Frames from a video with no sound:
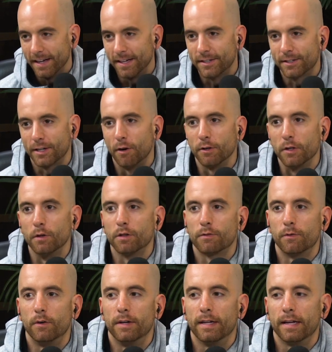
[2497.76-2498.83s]
it's so
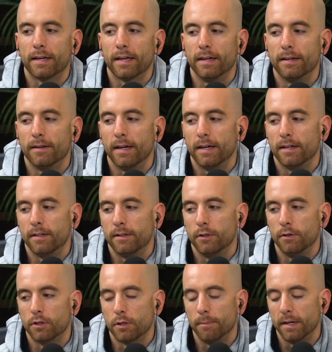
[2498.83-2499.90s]
useful and it can and
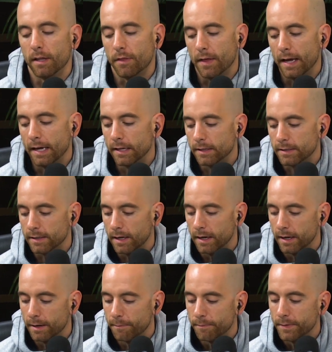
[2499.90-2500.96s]
do so many things,
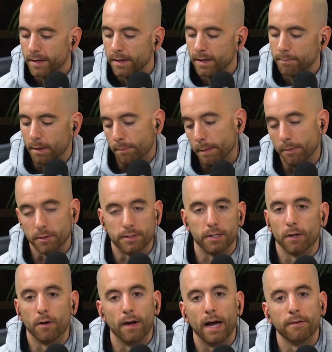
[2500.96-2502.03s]
but people
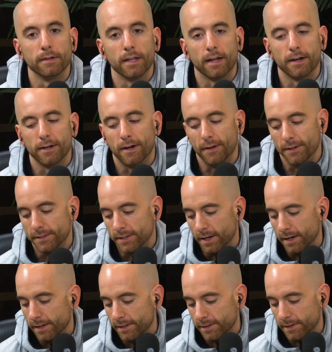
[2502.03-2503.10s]
still don't have a lot of knowledge
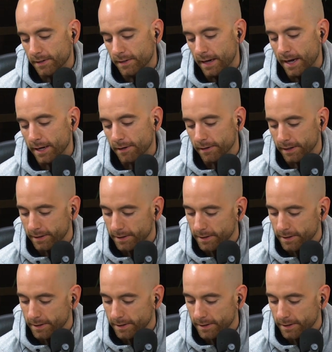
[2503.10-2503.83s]
on it. So I agree.